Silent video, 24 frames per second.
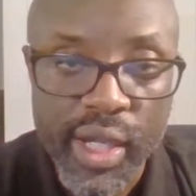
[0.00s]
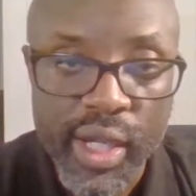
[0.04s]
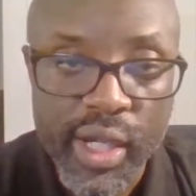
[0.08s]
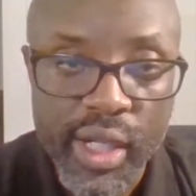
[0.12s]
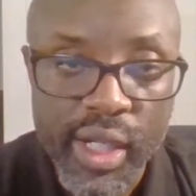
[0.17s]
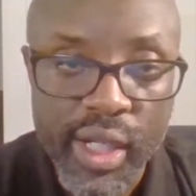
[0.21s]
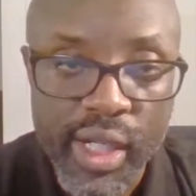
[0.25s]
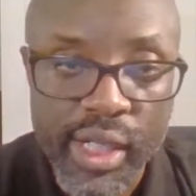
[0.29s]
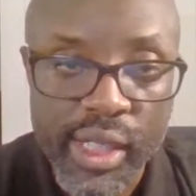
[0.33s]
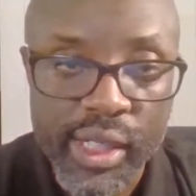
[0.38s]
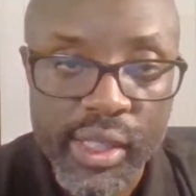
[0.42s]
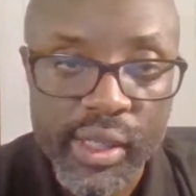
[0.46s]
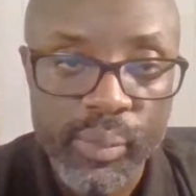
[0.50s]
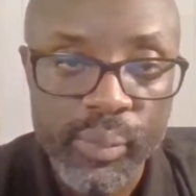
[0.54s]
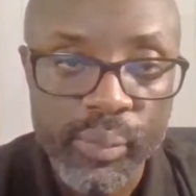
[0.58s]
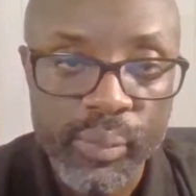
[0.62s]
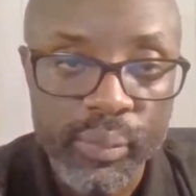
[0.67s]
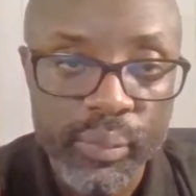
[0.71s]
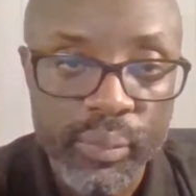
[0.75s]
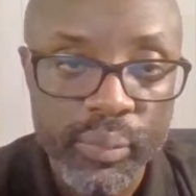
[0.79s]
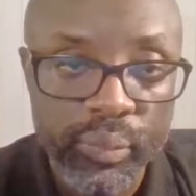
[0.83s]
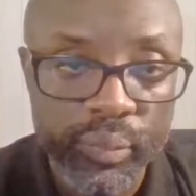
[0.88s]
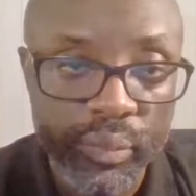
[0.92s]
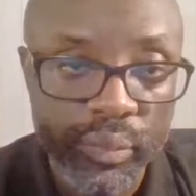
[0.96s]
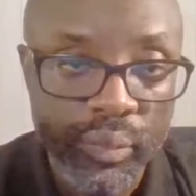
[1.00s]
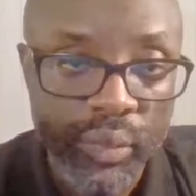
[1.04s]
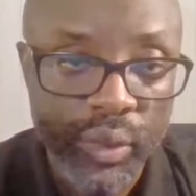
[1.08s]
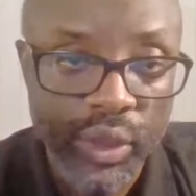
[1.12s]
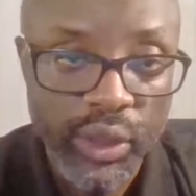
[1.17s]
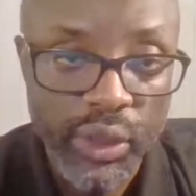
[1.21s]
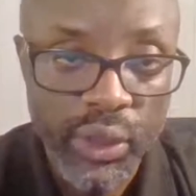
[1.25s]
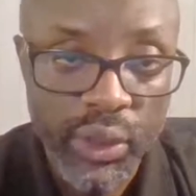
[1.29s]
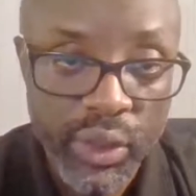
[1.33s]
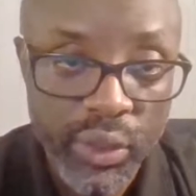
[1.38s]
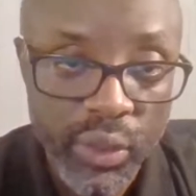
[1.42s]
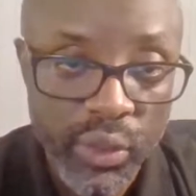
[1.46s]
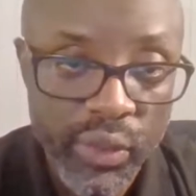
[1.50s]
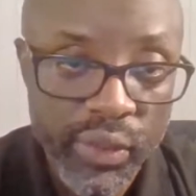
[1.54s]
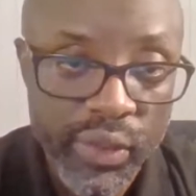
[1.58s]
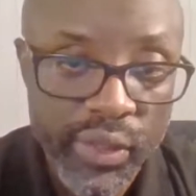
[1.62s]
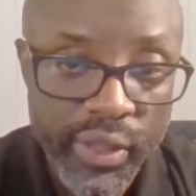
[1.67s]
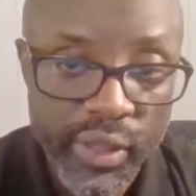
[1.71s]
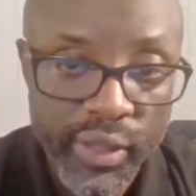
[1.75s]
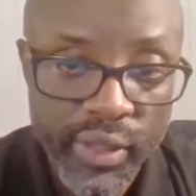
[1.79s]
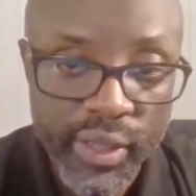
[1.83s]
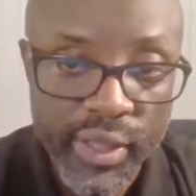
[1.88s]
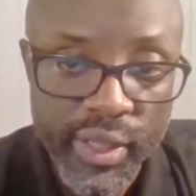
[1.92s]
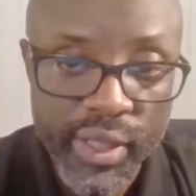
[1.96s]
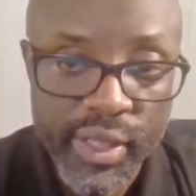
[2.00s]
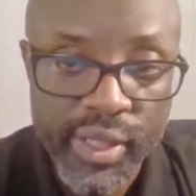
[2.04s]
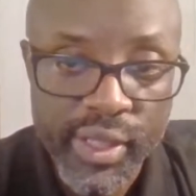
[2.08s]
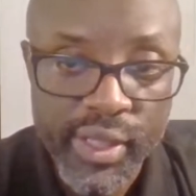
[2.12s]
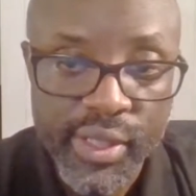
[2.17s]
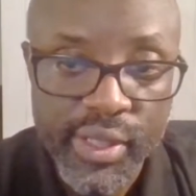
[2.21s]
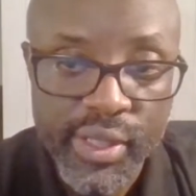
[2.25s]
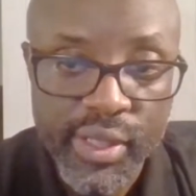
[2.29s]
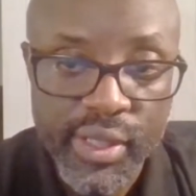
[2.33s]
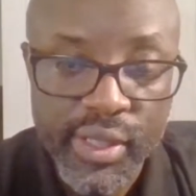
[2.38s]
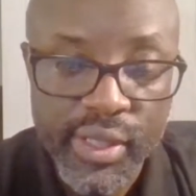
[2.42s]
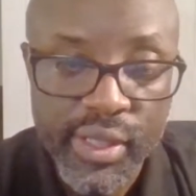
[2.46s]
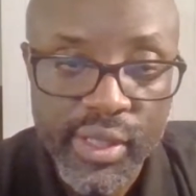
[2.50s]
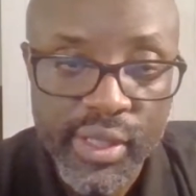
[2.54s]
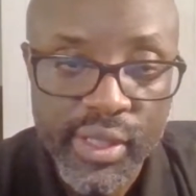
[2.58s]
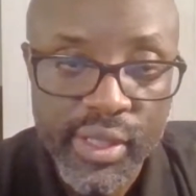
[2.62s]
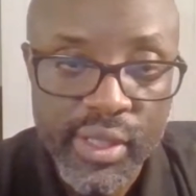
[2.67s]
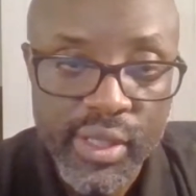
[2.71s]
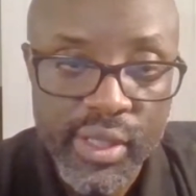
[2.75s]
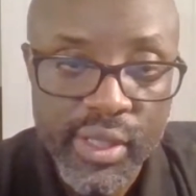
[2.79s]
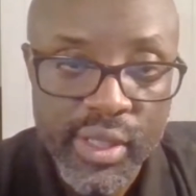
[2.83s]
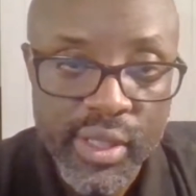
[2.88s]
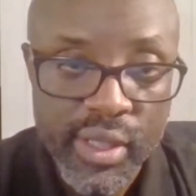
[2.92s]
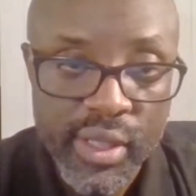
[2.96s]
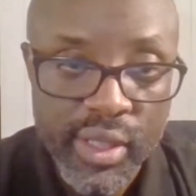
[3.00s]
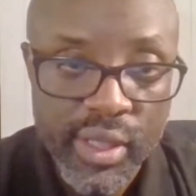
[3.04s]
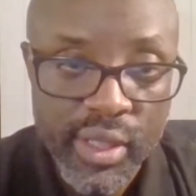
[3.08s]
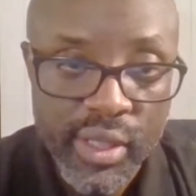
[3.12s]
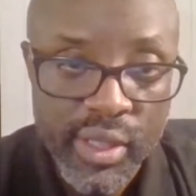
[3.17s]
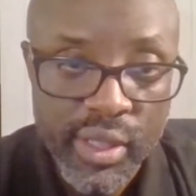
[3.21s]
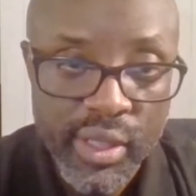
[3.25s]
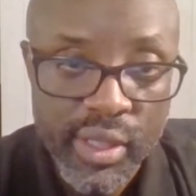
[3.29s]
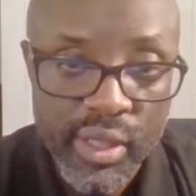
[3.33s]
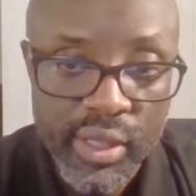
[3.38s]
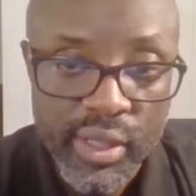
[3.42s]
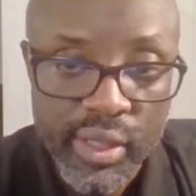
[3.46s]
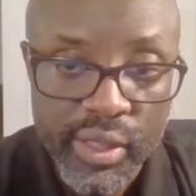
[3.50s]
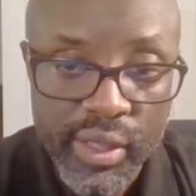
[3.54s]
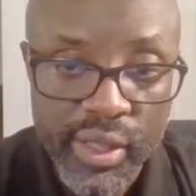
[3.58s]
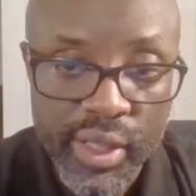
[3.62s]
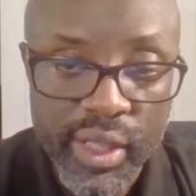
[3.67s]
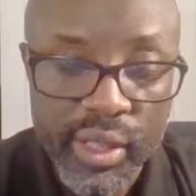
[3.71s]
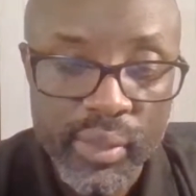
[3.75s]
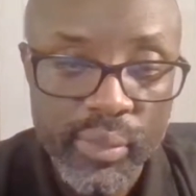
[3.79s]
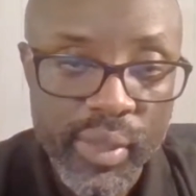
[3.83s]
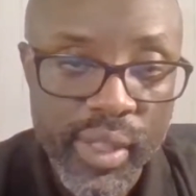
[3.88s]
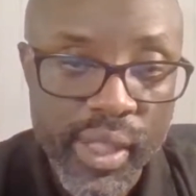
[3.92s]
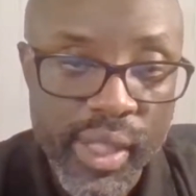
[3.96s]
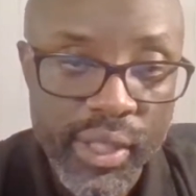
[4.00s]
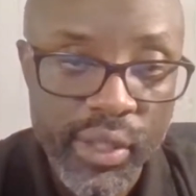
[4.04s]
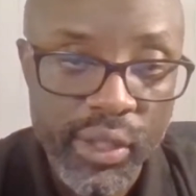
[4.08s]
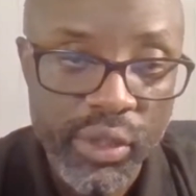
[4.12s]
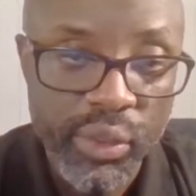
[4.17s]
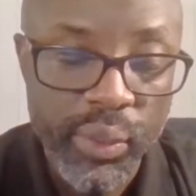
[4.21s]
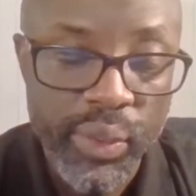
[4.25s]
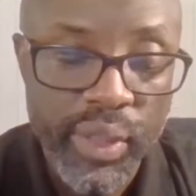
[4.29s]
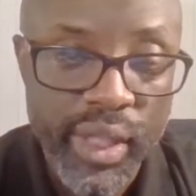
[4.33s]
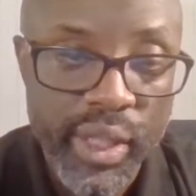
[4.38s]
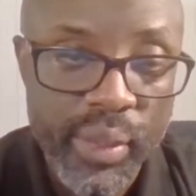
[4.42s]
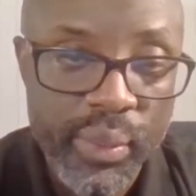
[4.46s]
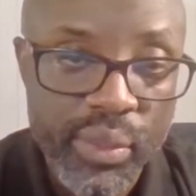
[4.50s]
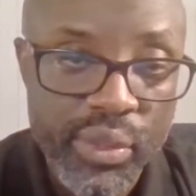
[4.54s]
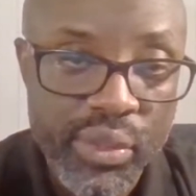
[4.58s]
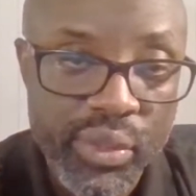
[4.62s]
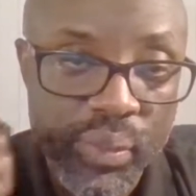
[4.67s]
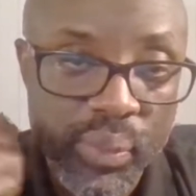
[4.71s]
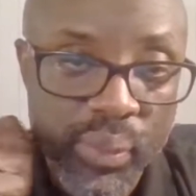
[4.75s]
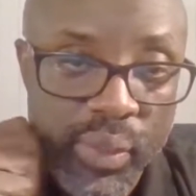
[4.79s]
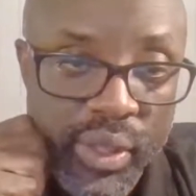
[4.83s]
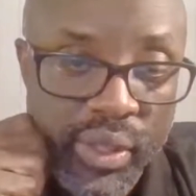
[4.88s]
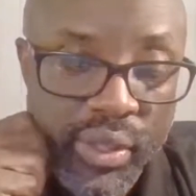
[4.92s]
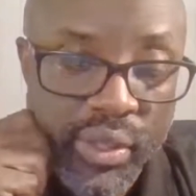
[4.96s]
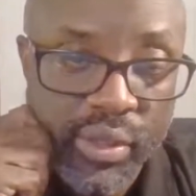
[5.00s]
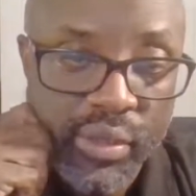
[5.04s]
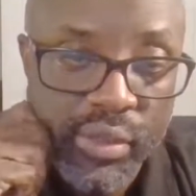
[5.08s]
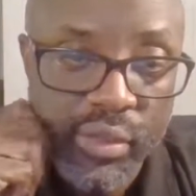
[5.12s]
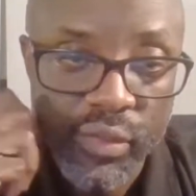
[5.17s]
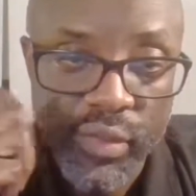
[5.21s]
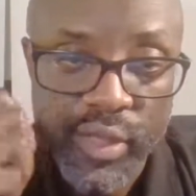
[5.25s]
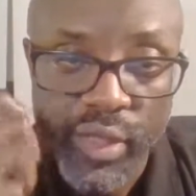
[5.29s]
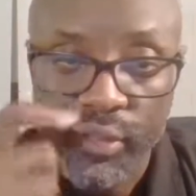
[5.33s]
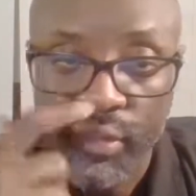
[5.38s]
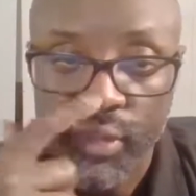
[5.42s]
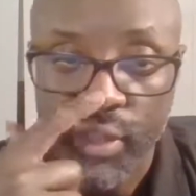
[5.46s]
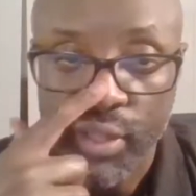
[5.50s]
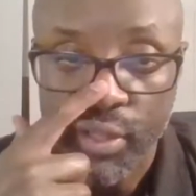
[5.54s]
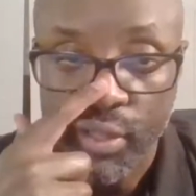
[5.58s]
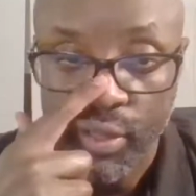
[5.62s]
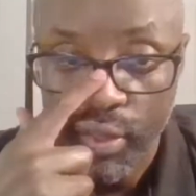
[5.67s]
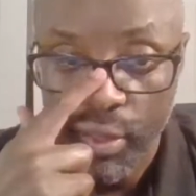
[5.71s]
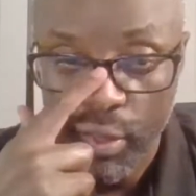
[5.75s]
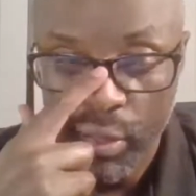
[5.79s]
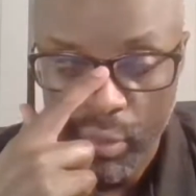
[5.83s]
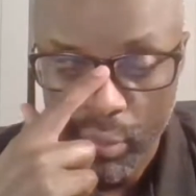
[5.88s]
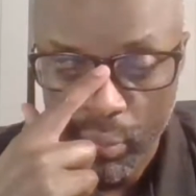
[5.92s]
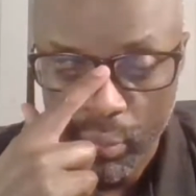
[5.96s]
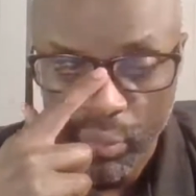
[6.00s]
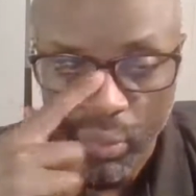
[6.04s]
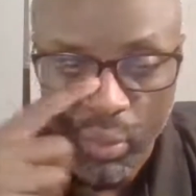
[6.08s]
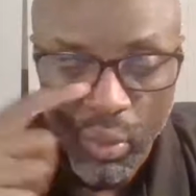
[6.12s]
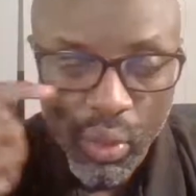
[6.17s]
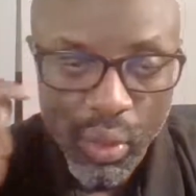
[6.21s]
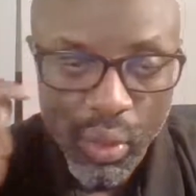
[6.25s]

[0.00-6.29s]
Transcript: So the only thing is, yeah, 120 hours. Yes, 5 days. Thank you.